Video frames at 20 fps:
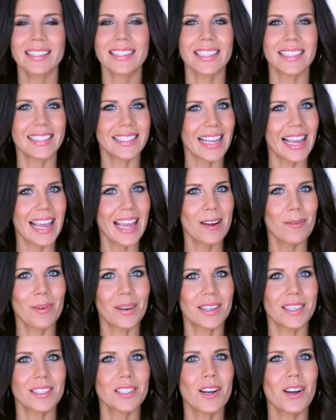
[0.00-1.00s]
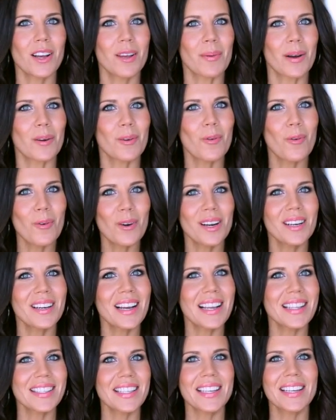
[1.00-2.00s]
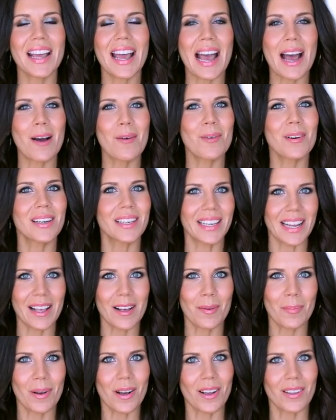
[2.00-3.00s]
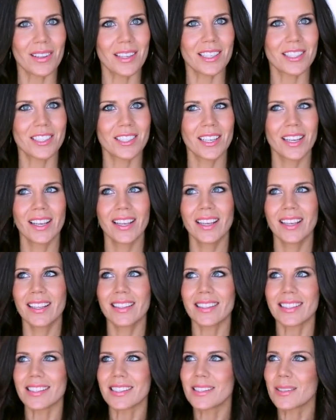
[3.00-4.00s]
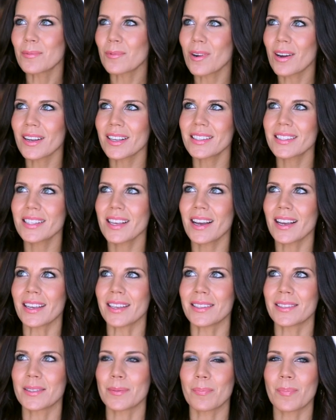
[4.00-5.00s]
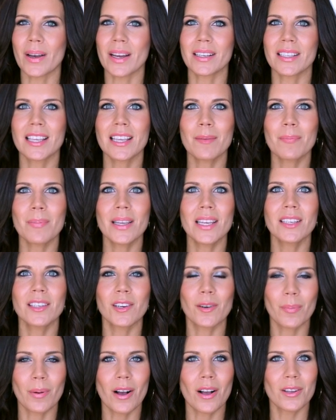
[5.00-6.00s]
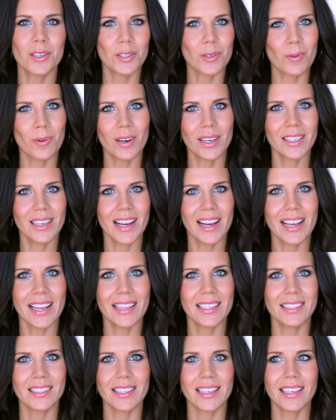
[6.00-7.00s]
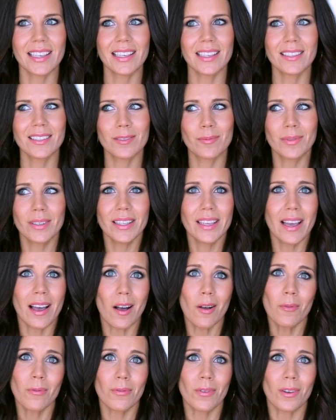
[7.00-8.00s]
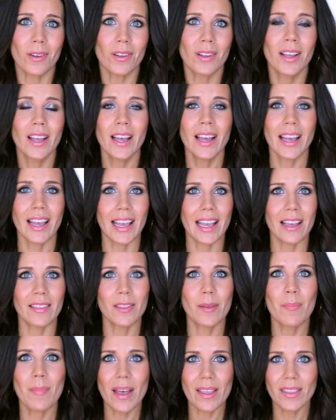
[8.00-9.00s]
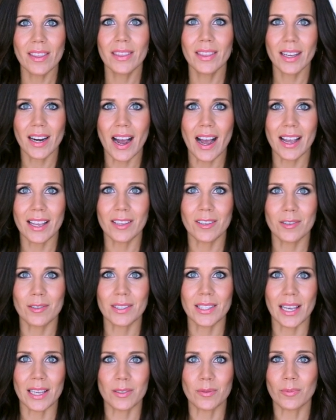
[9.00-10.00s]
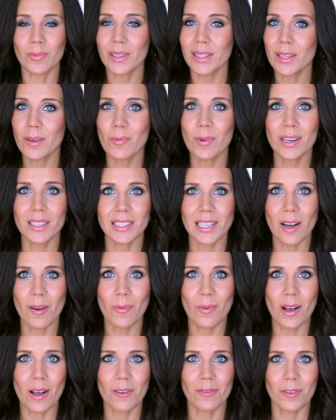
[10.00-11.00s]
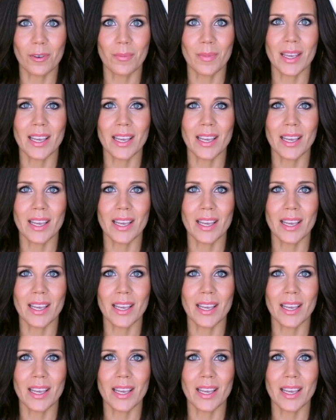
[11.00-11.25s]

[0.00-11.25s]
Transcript: Today, we're gonna talk about organizing our nail polish. This isn't rocket science, but keeping your polish organized is really helpful, and the method that I use has really worked out well for